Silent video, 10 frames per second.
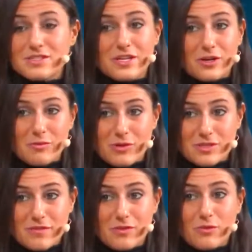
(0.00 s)
The
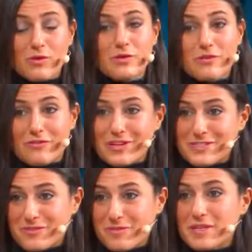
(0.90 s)
Zuckerbergs of the world, your friends
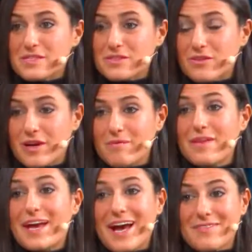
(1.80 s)
from Instagram,
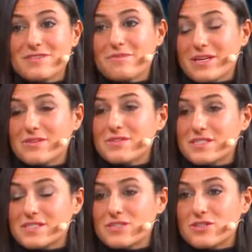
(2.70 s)
they have to make those
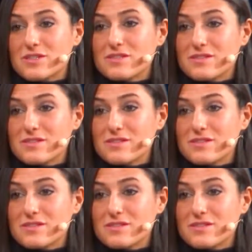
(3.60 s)
decisions.